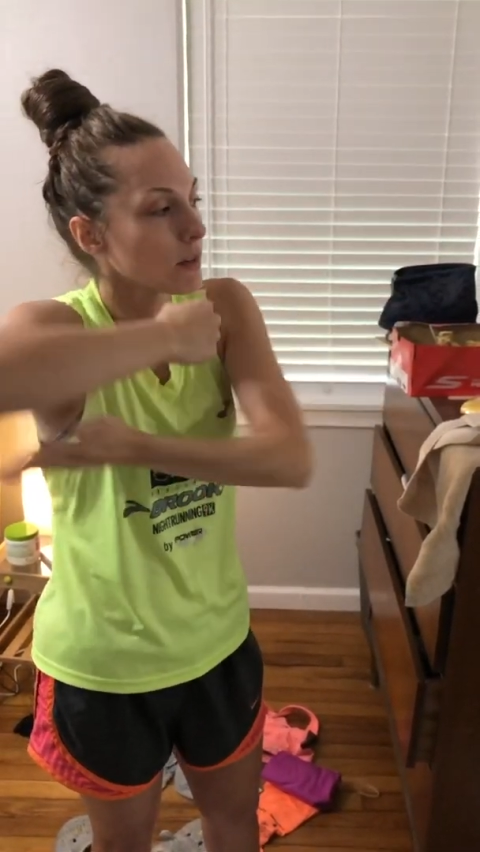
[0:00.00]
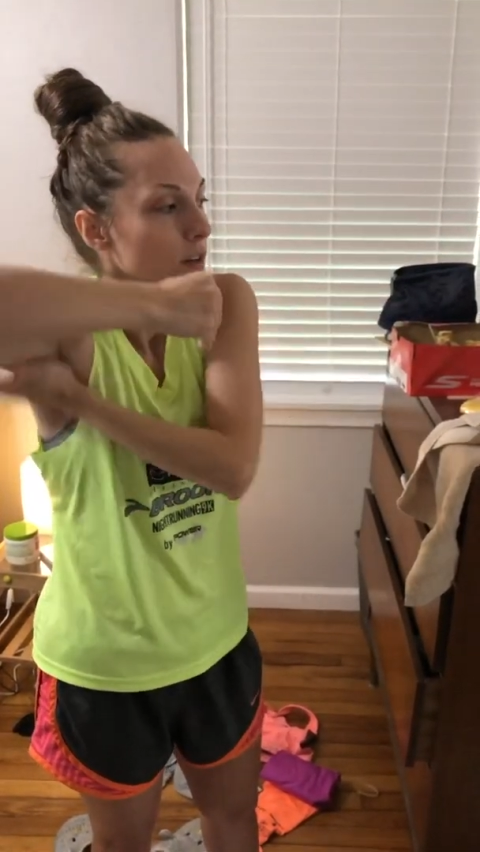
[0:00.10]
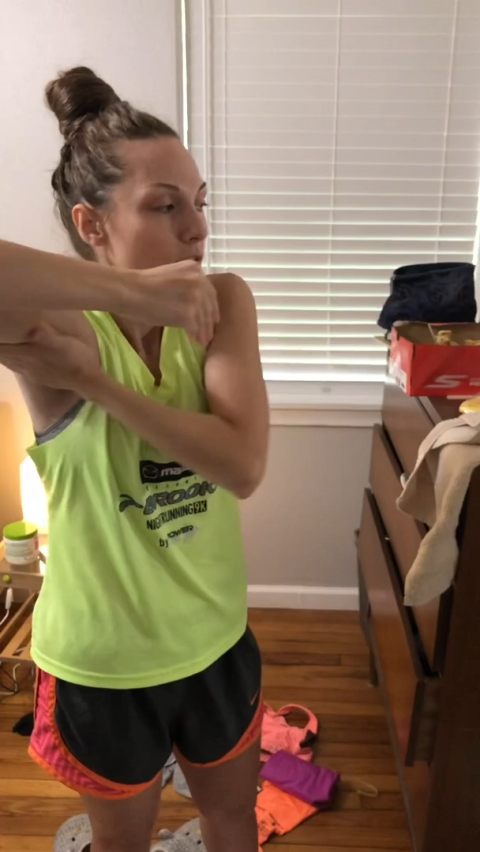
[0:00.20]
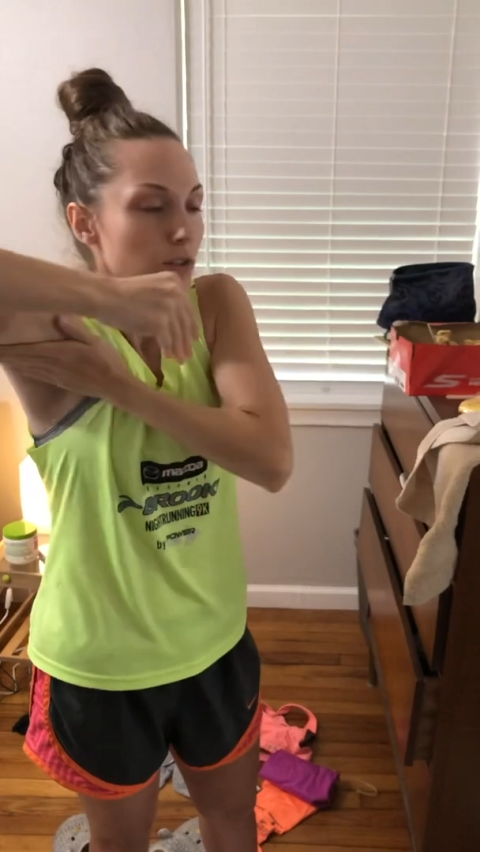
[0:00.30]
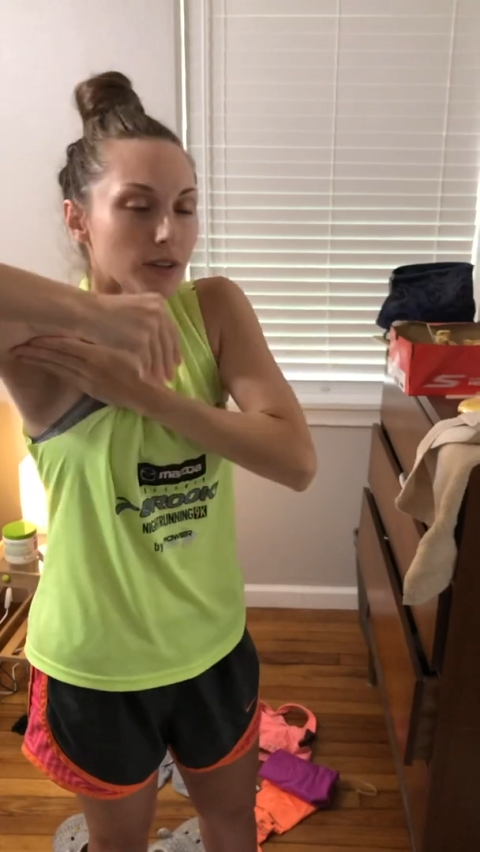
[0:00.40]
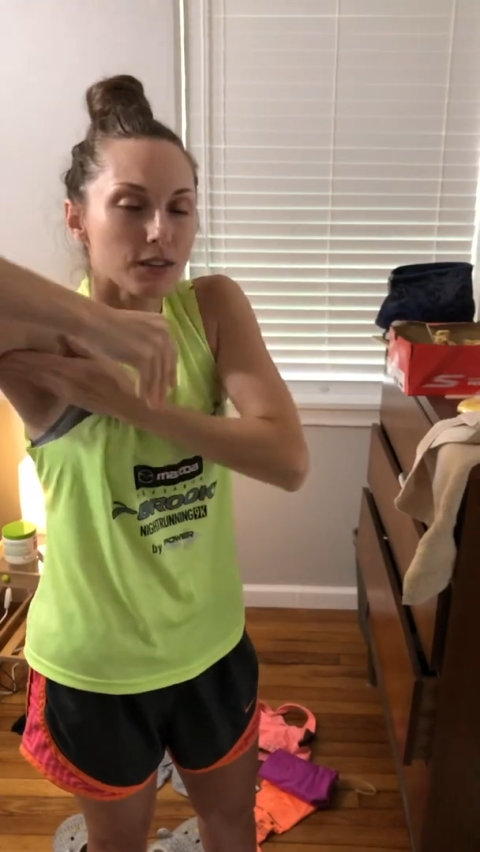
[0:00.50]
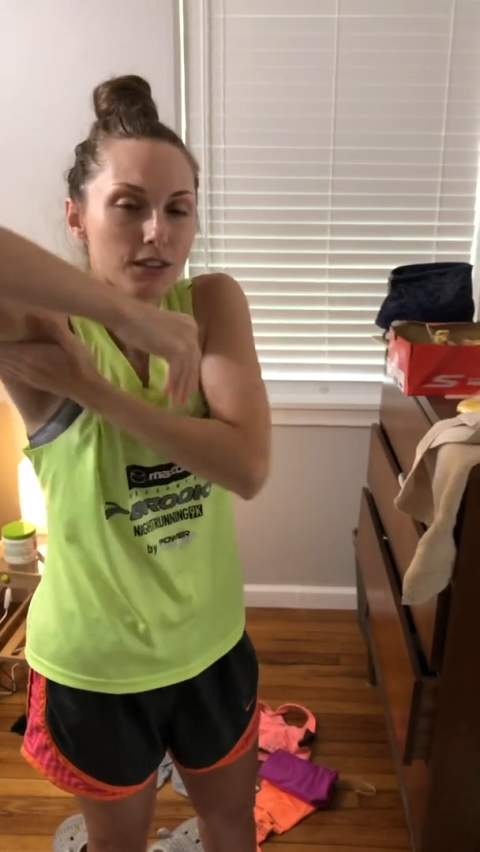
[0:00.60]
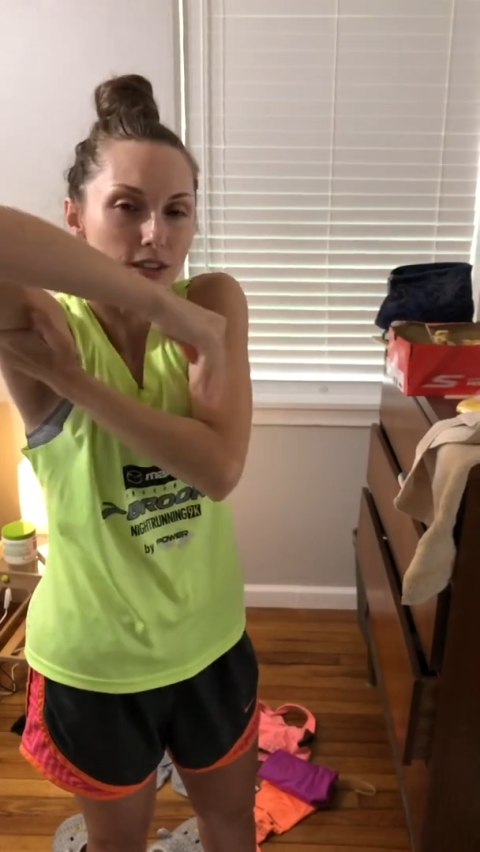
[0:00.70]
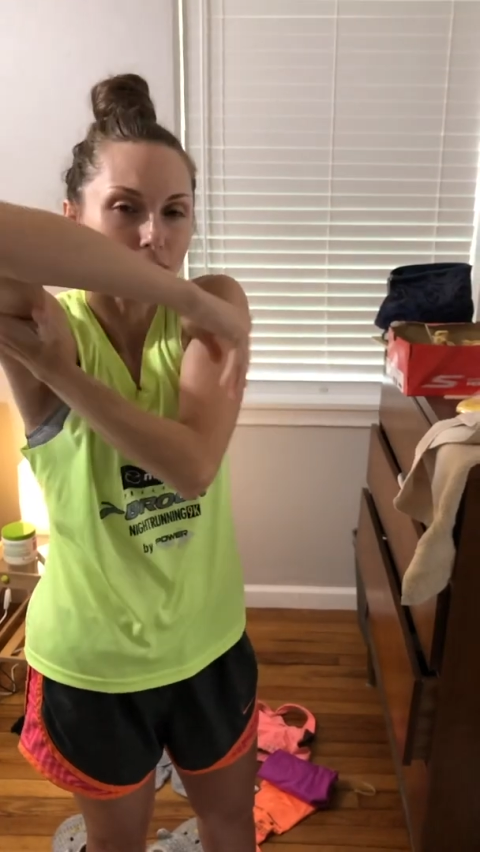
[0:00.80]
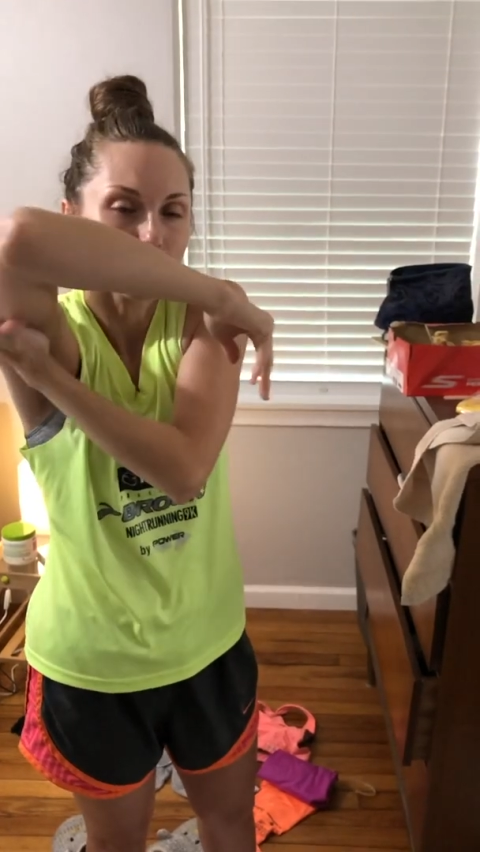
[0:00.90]
so it'll
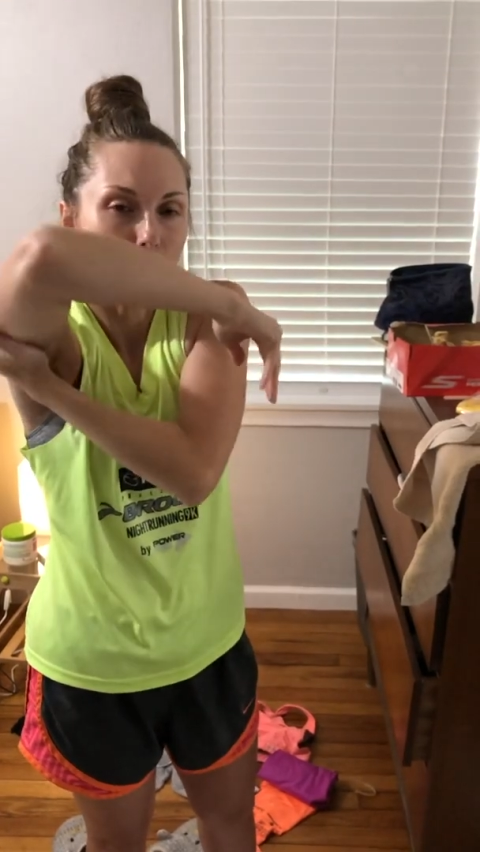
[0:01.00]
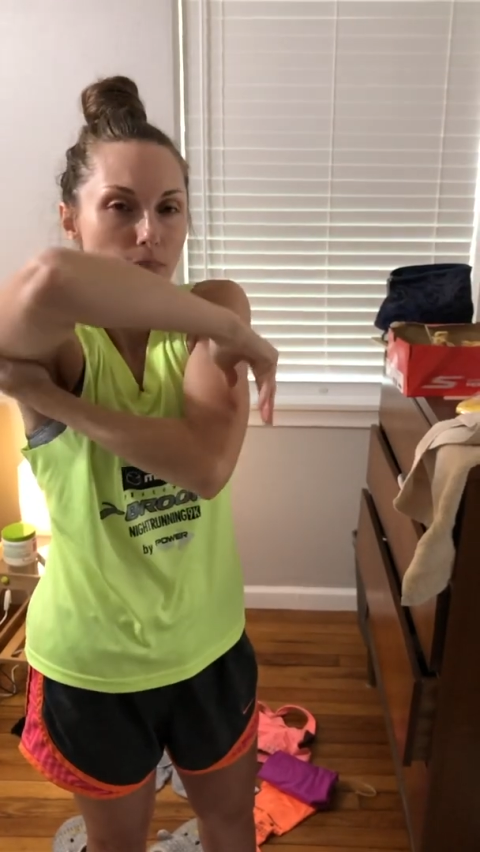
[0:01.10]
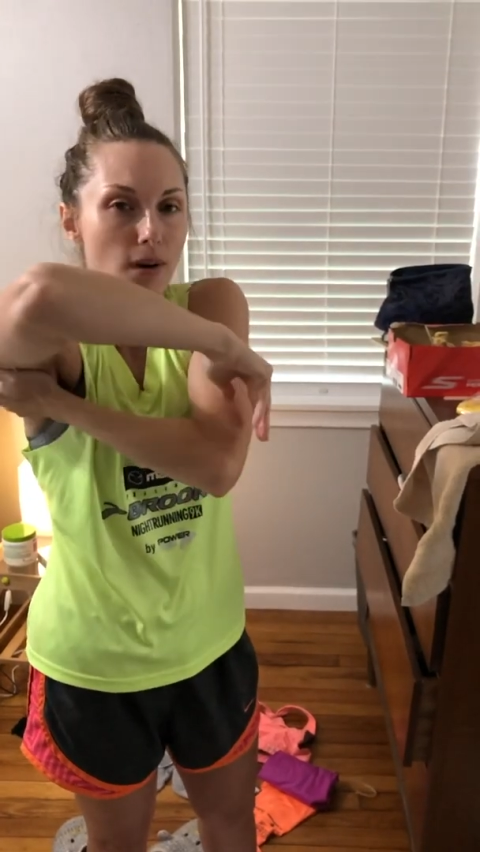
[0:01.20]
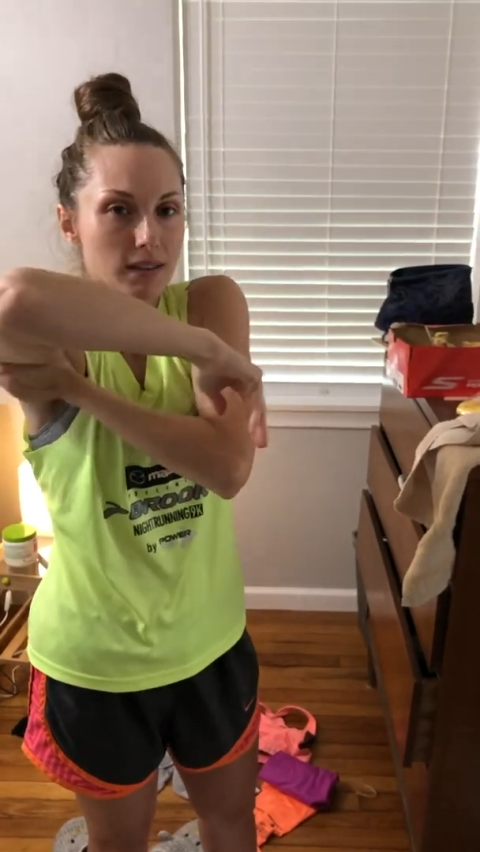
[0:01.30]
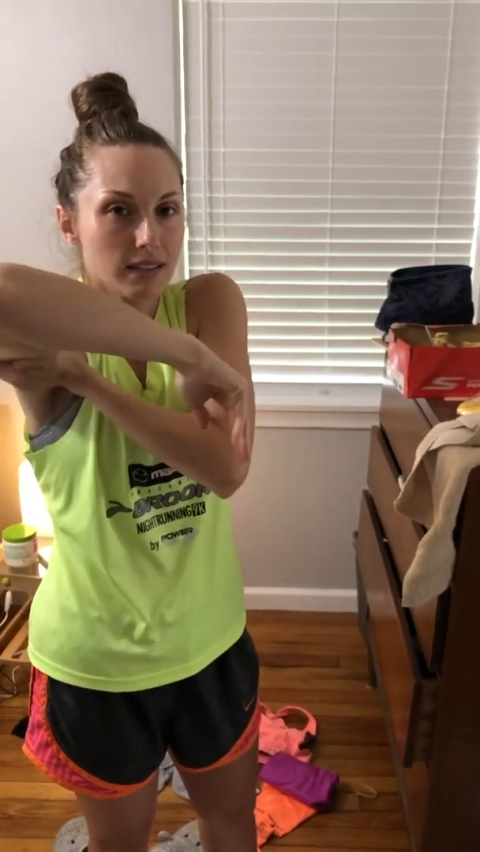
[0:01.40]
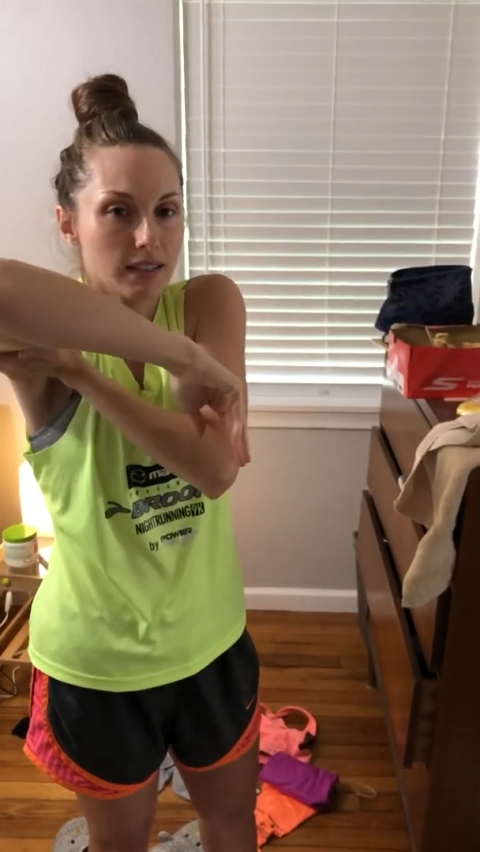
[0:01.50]
start the process.